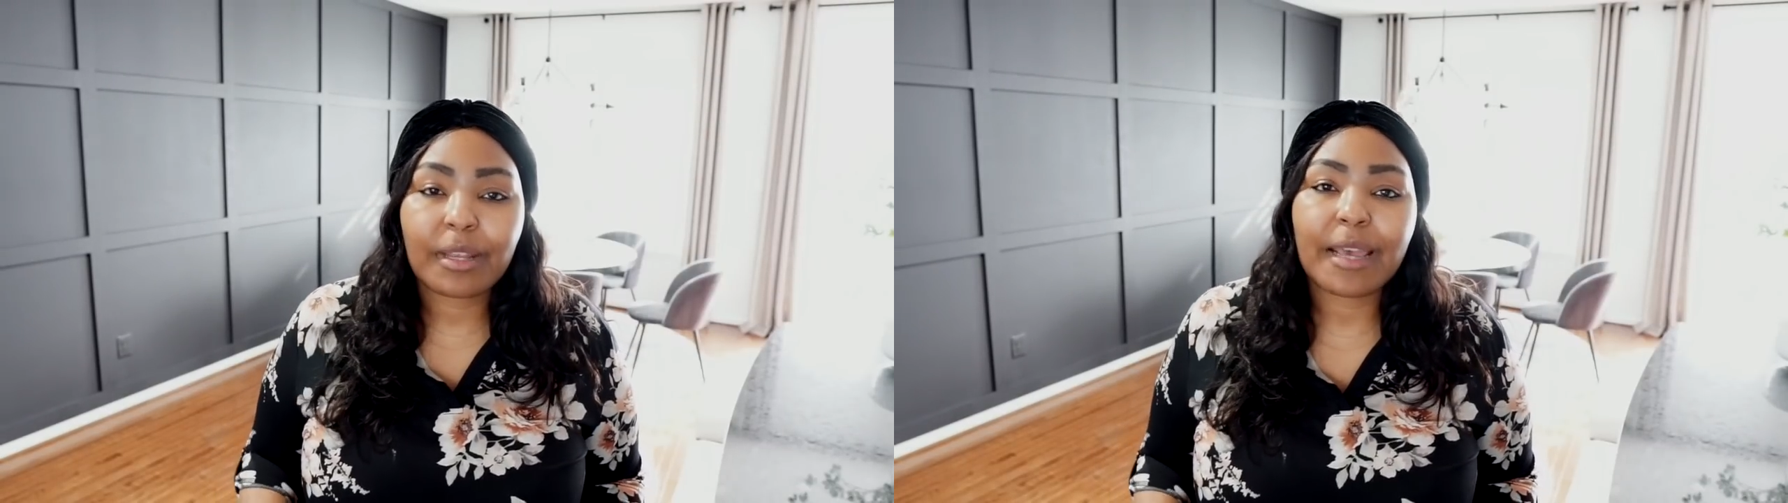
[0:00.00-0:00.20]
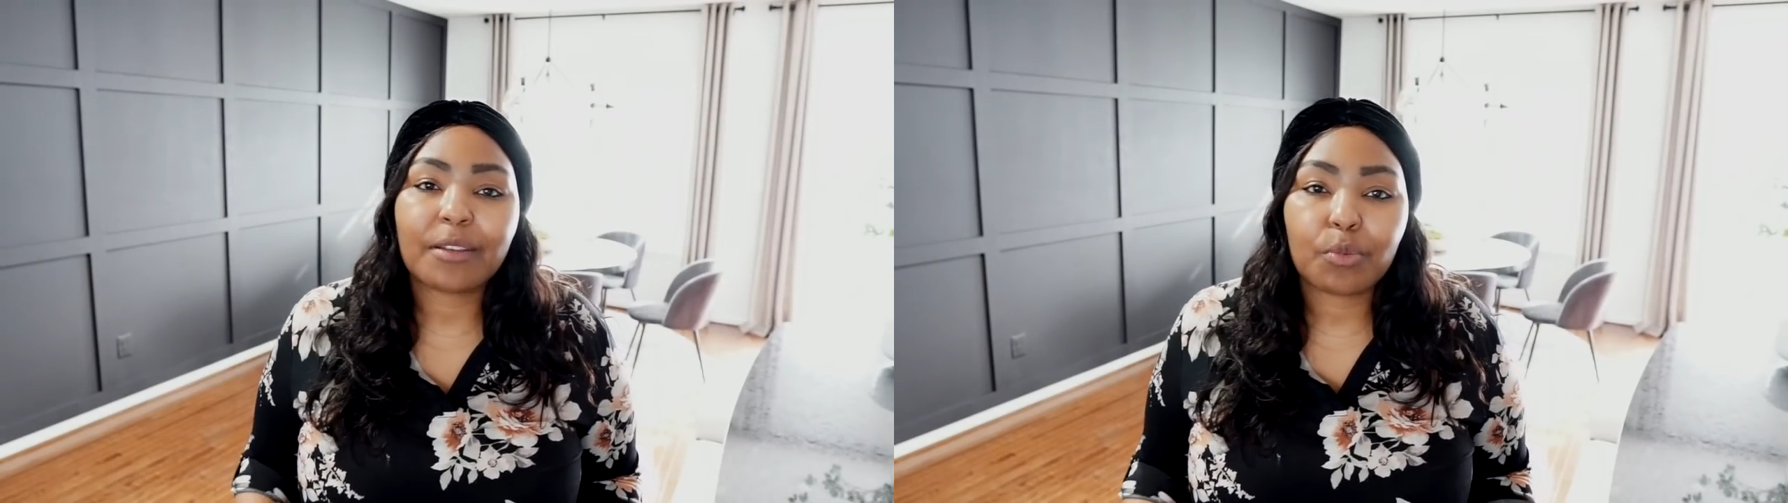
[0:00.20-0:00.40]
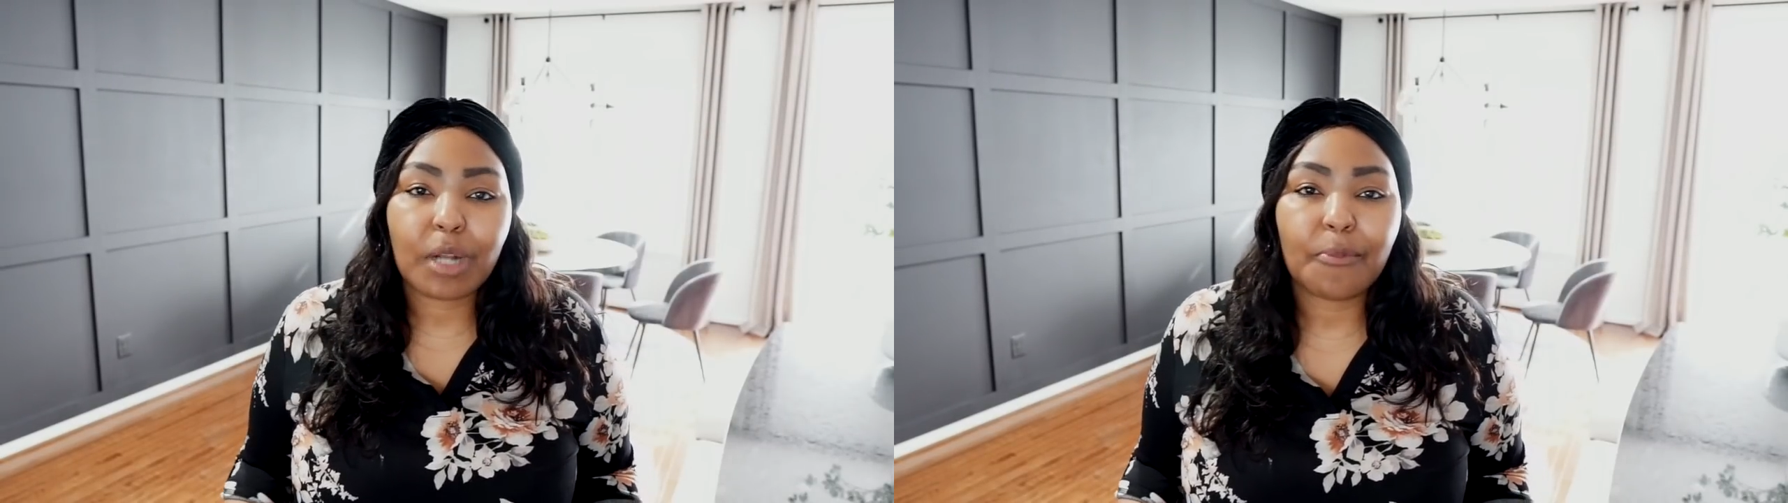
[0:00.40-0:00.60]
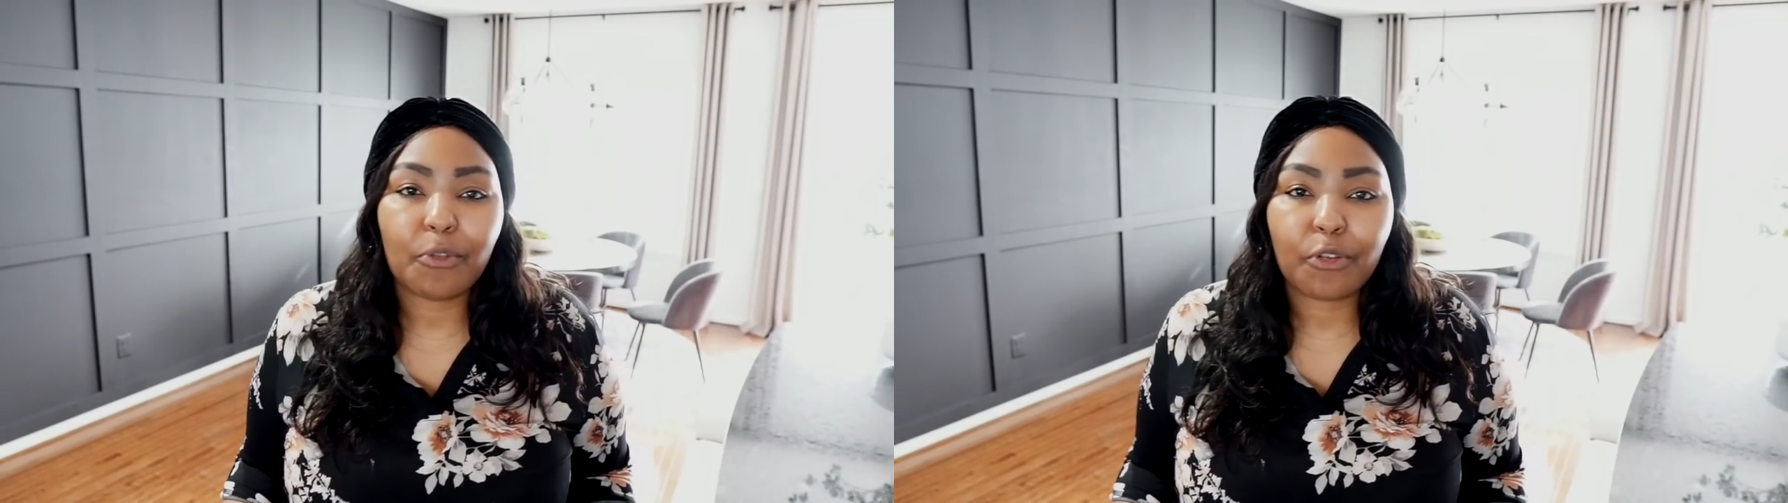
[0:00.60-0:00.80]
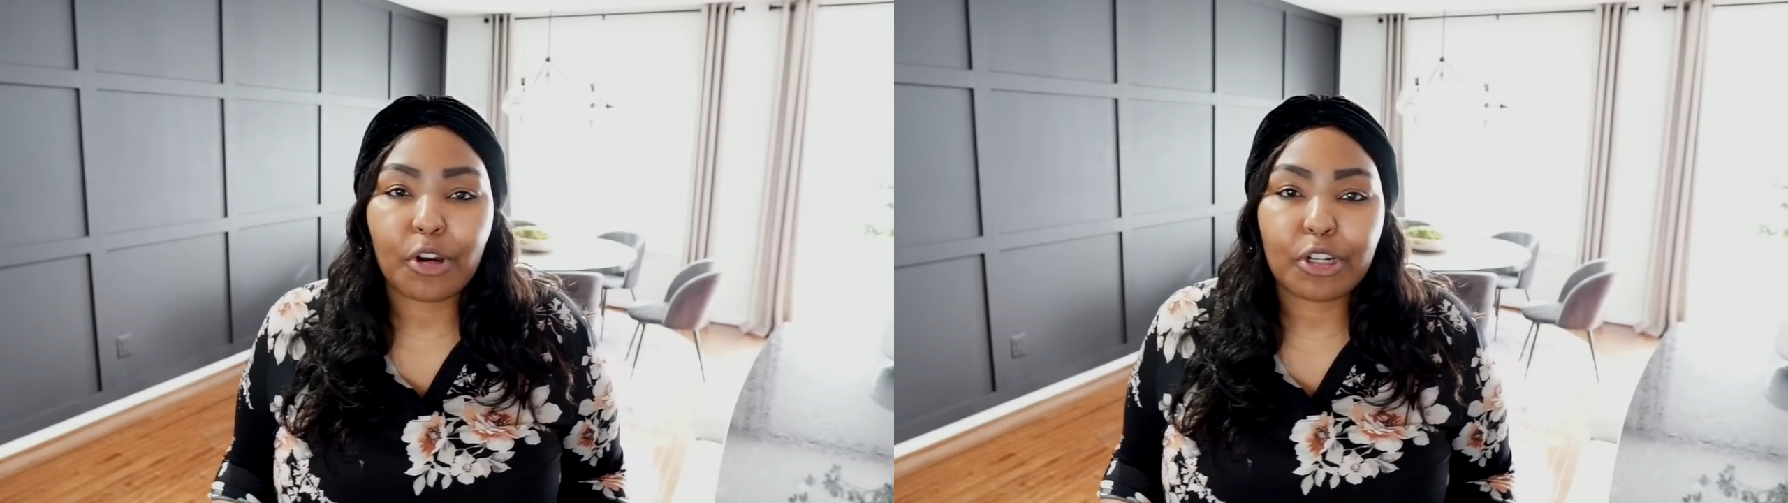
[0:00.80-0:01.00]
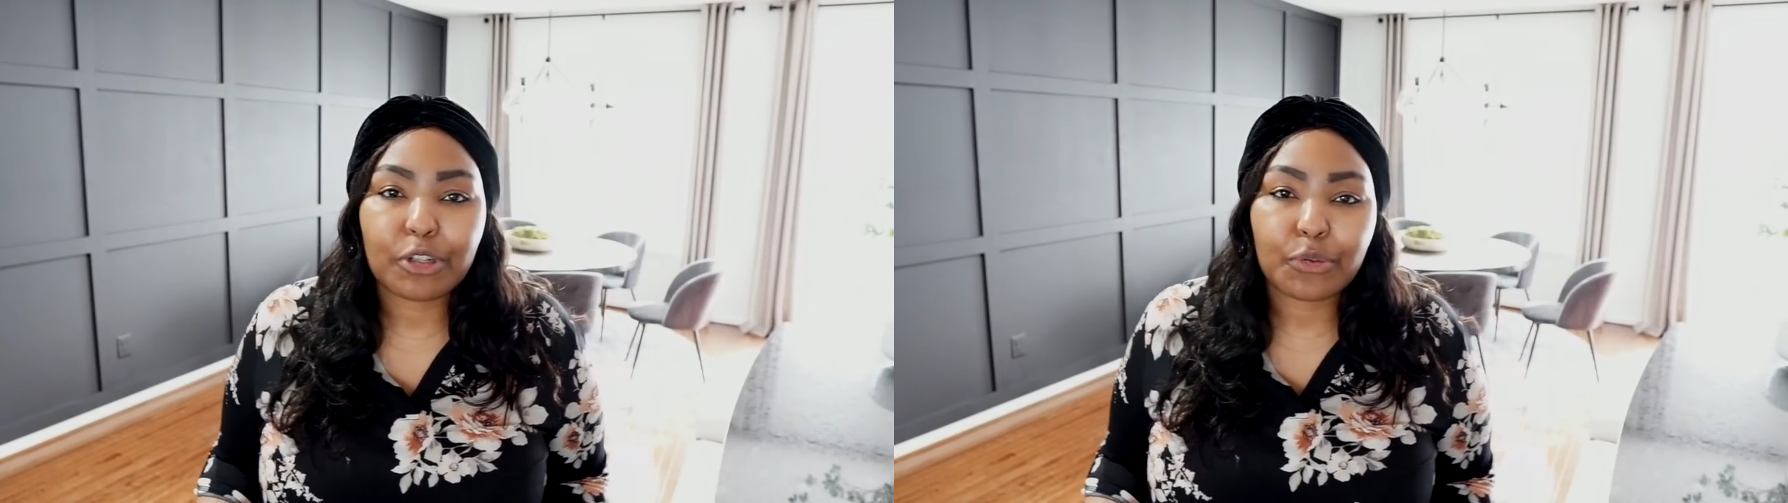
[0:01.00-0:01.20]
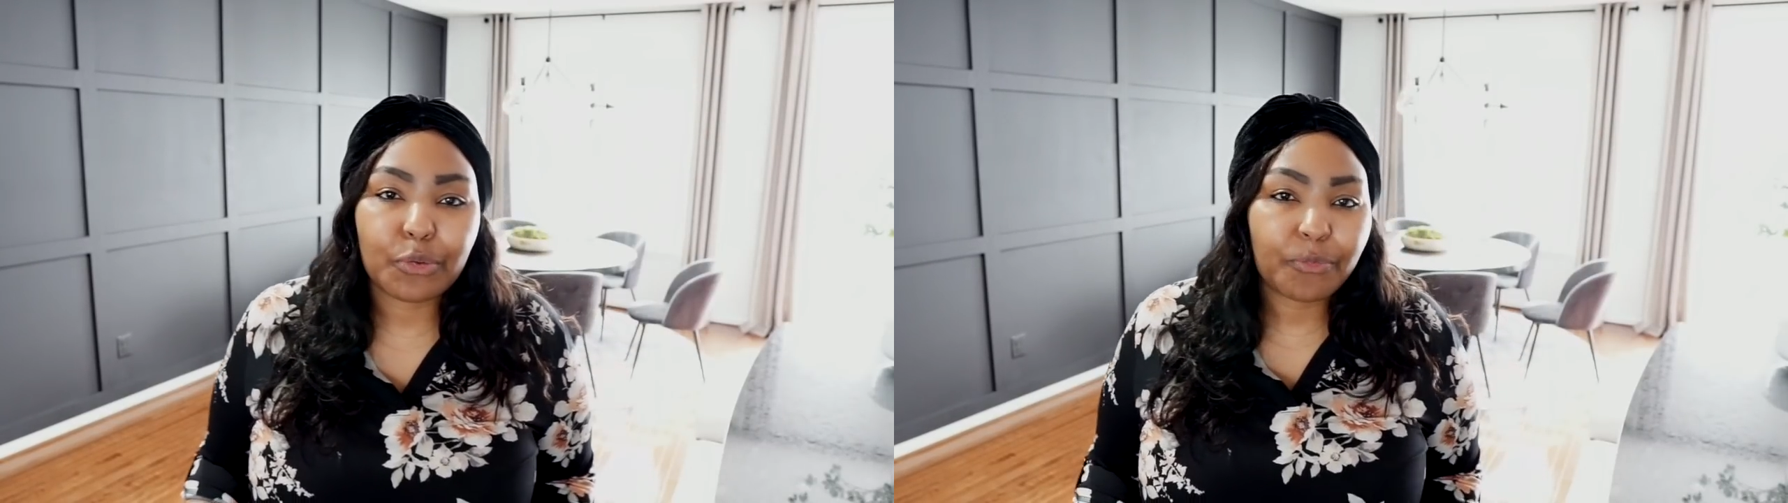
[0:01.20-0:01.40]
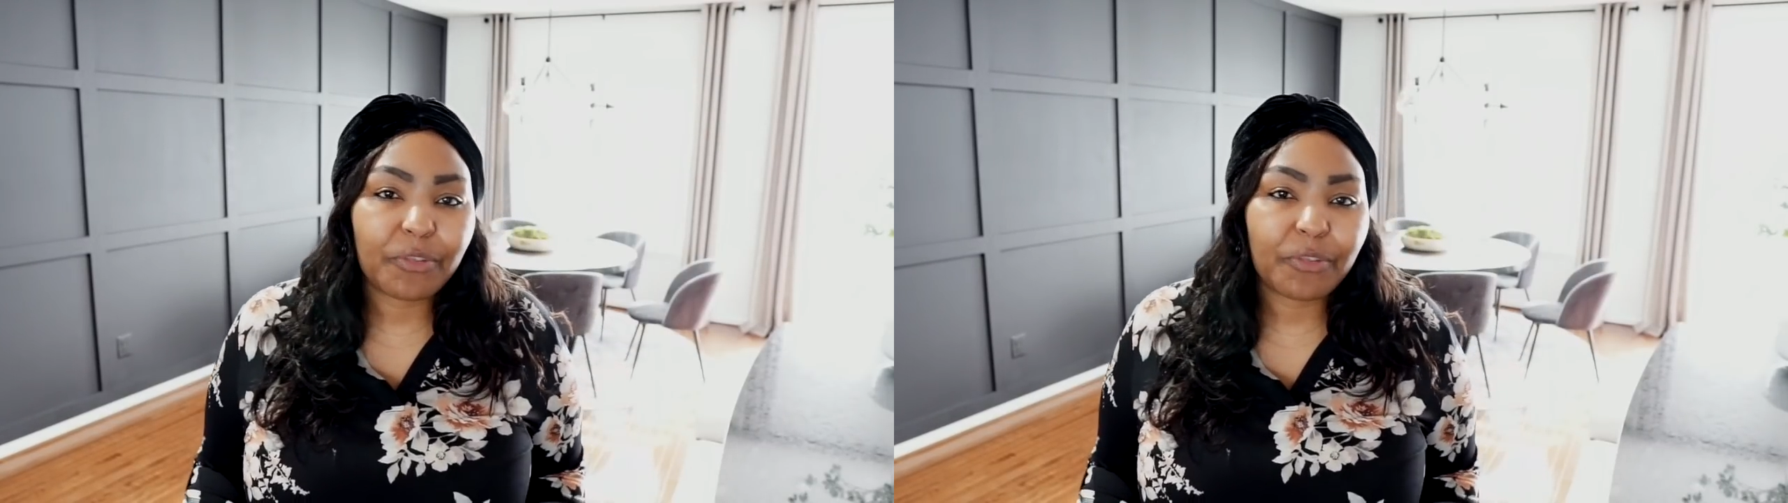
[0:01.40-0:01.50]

that's what I'm referring to.